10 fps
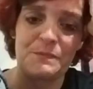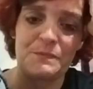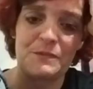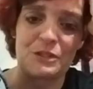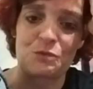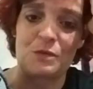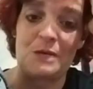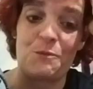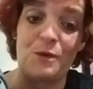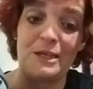Because what
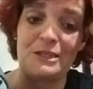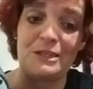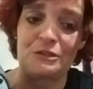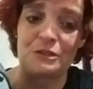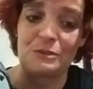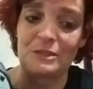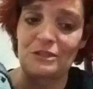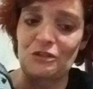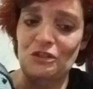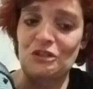I'm wanting to do
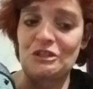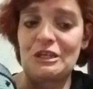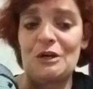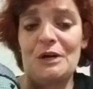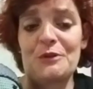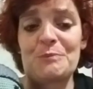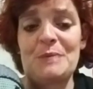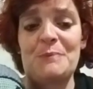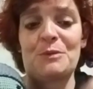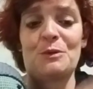is just to tell other
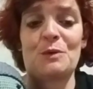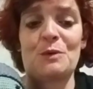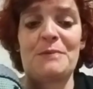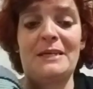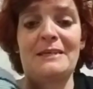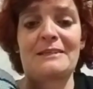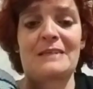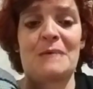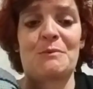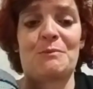people who are being
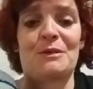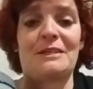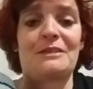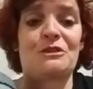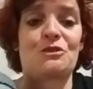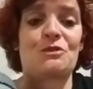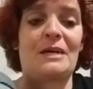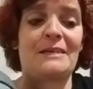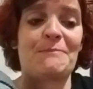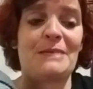cyberbullied to
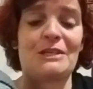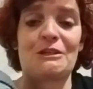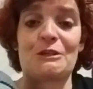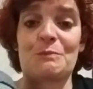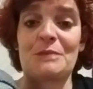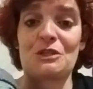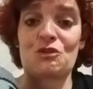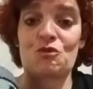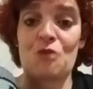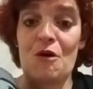try to be a little bit
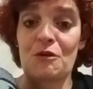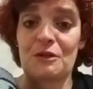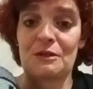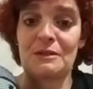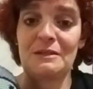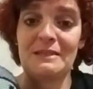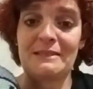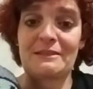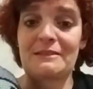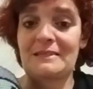stronger
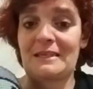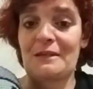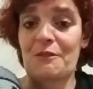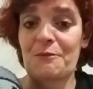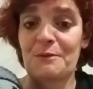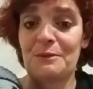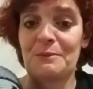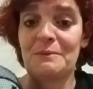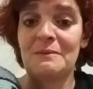and stick it through.